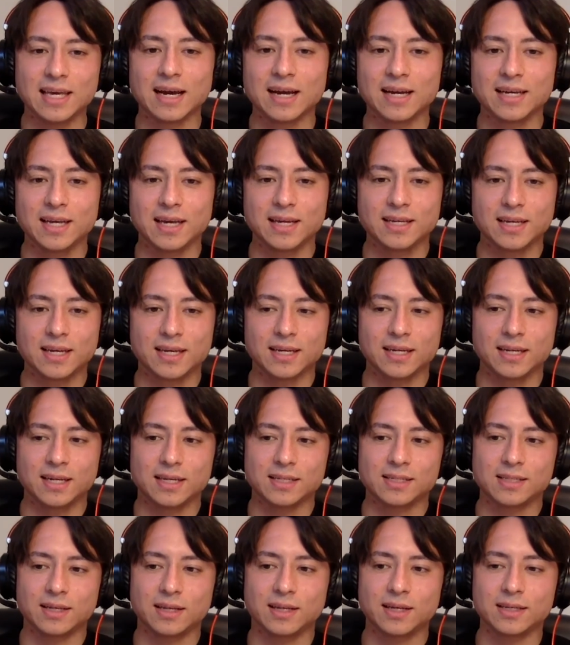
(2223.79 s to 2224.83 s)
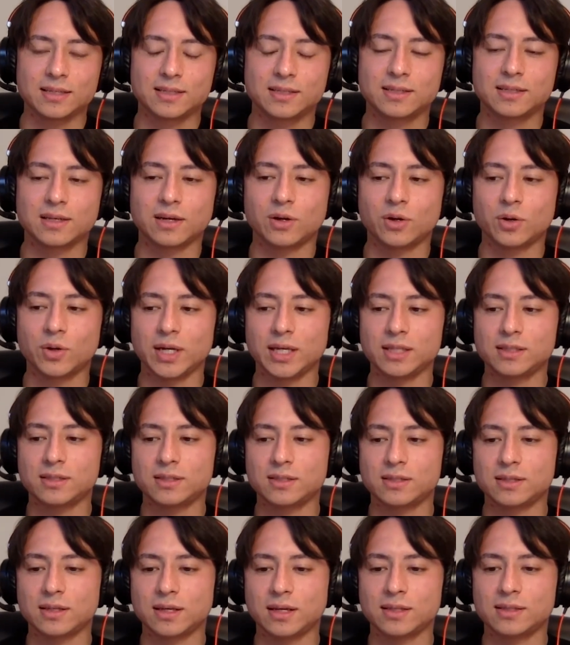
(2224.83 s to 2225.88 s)
it is. So
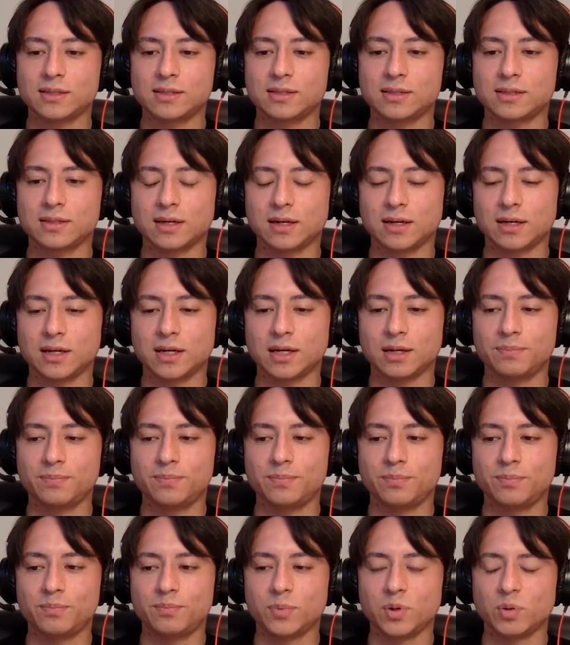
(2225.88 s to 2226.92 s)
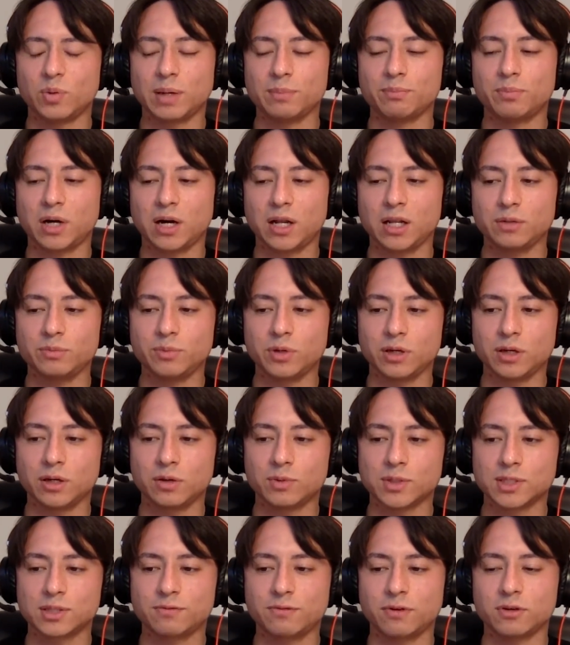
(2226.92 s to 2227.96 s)
it's when Polymer
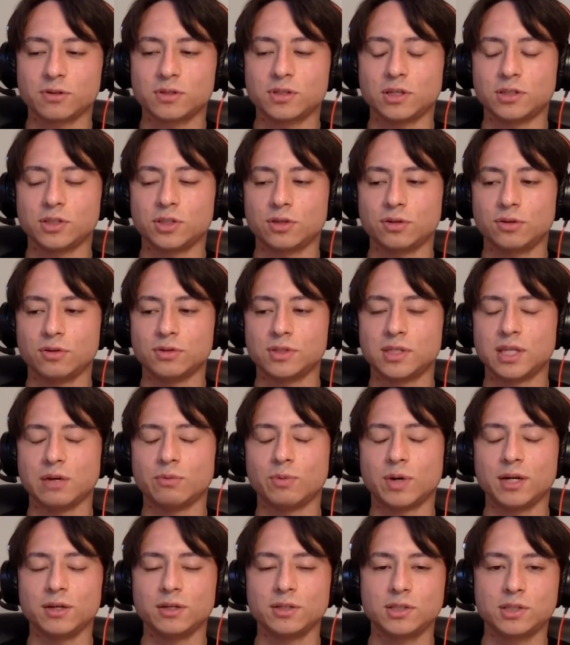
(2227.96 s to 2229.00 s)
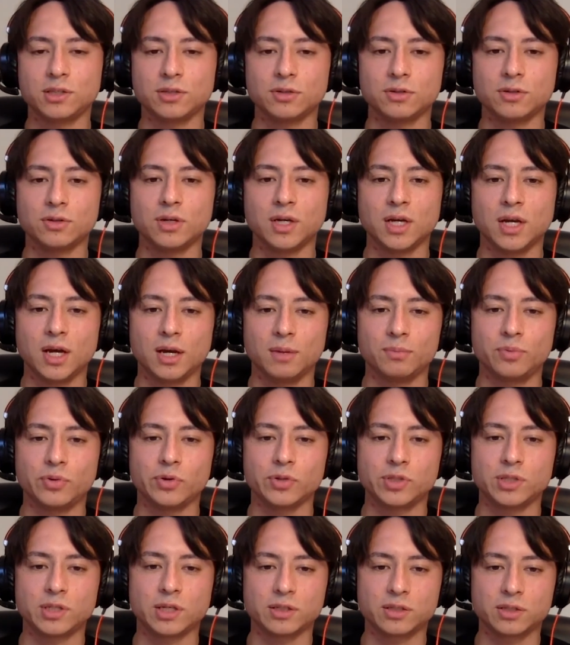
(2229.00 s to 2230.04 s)
was first introduced, they wanted to
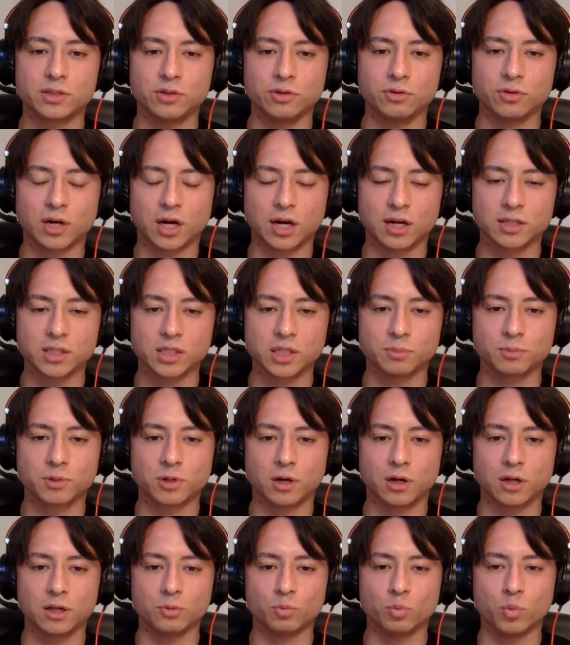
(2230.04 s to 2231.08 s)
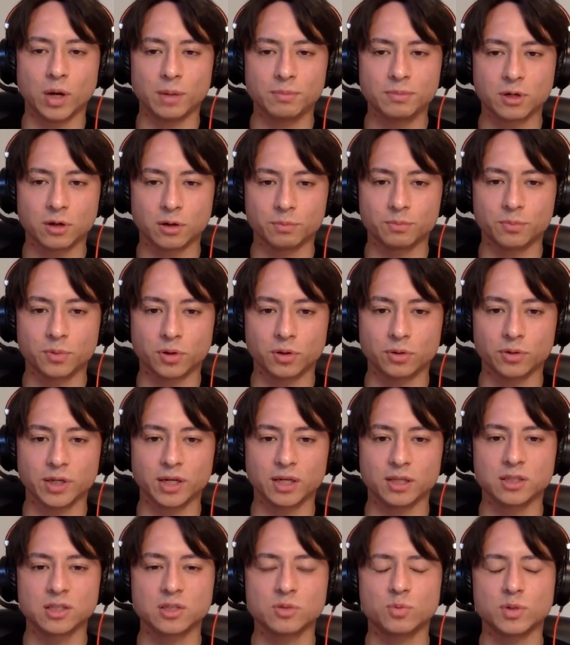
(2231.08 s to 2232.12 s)
push this new concept called web
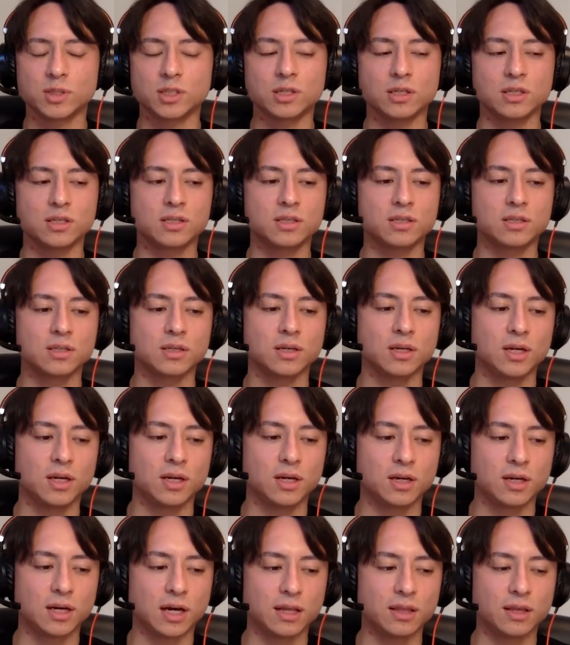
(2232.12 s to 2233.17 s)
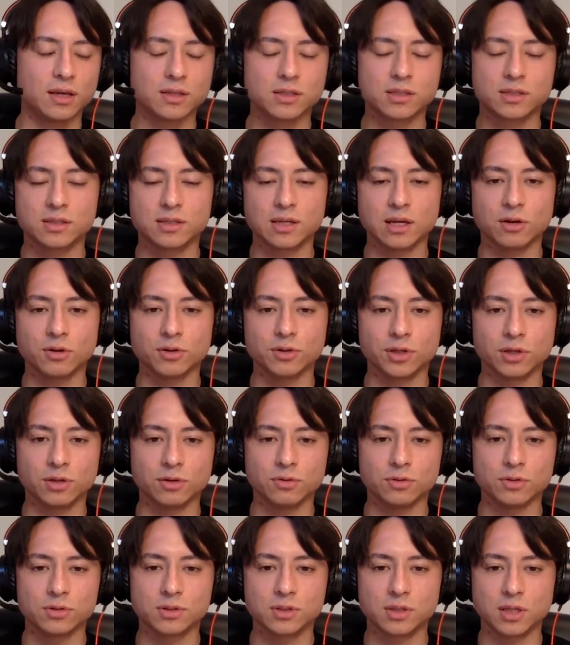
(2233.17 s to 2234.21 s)
components, which is I think still
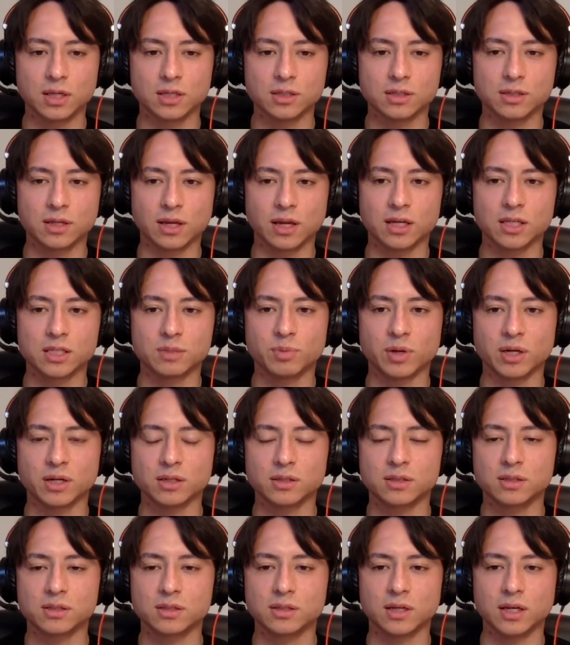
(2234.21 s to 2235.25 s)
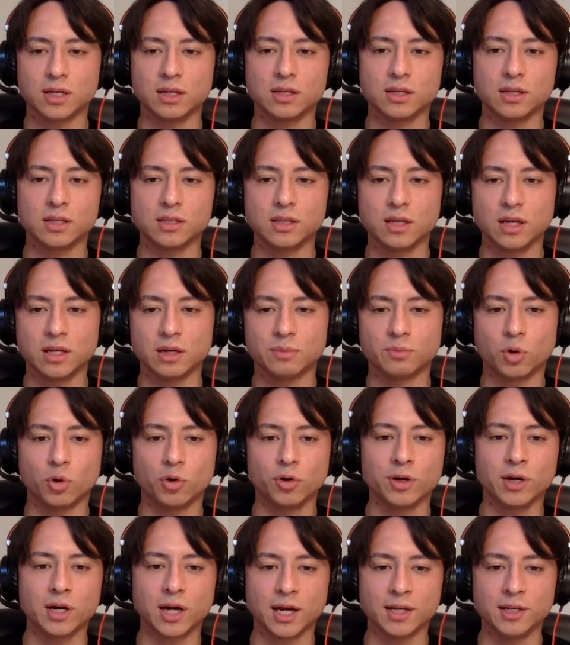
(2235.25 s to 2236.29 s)
used these days, but it's in a
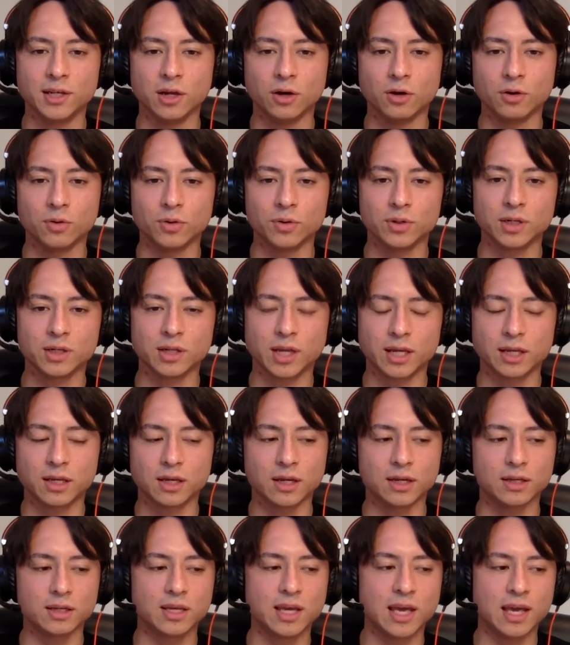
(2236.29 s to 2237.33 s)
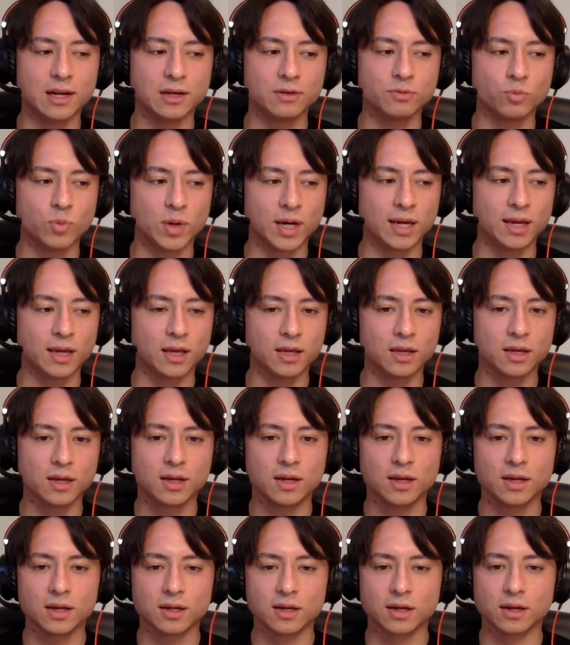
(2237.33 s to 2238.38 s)
more unknown, like a hidden way
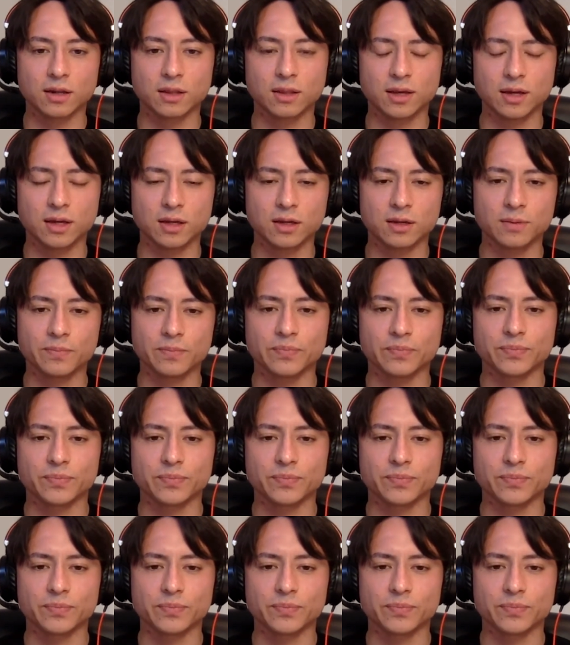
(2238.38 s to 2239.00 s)
kind of thing.